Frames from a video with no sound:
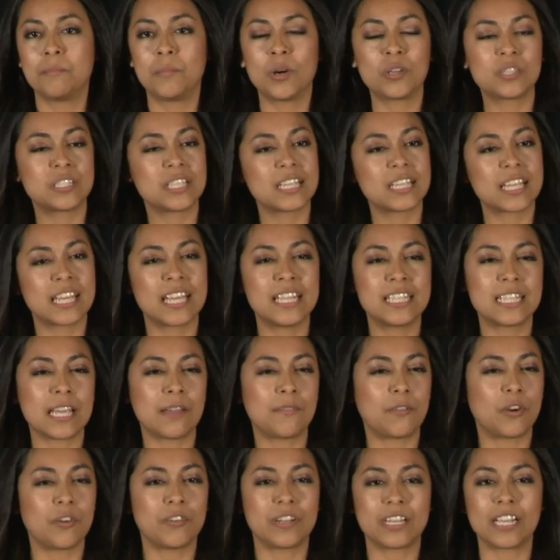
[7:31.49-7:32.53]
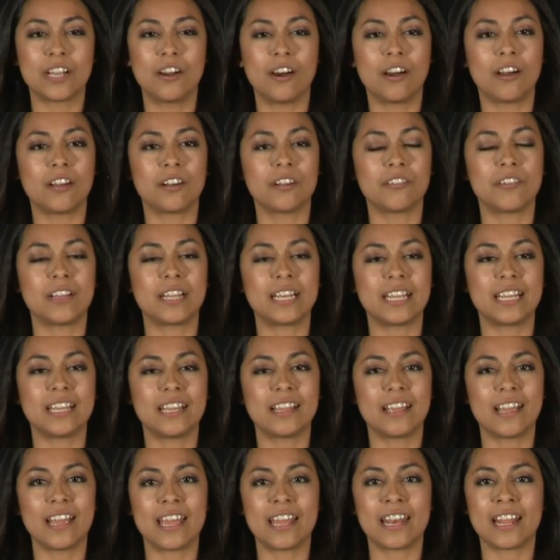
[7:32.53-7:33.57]
most of the kids have already gone
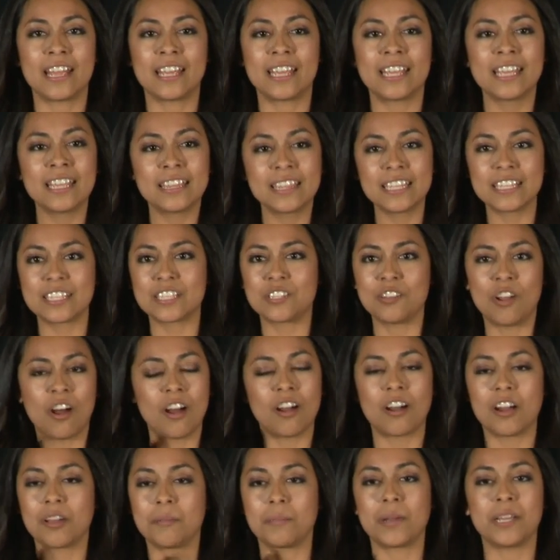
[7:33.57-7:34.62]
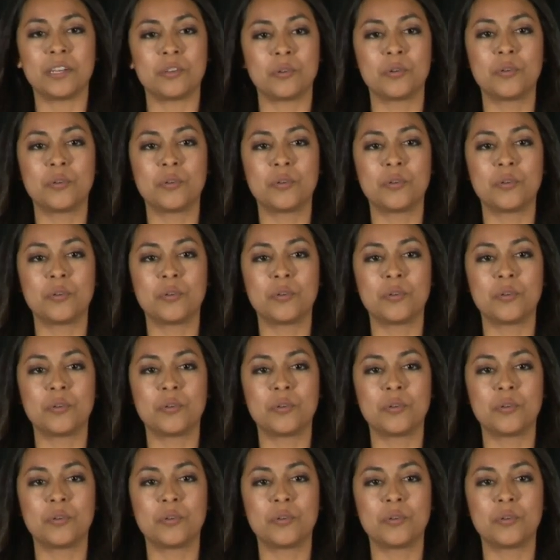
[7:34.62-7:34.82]
already, and I get this knock on my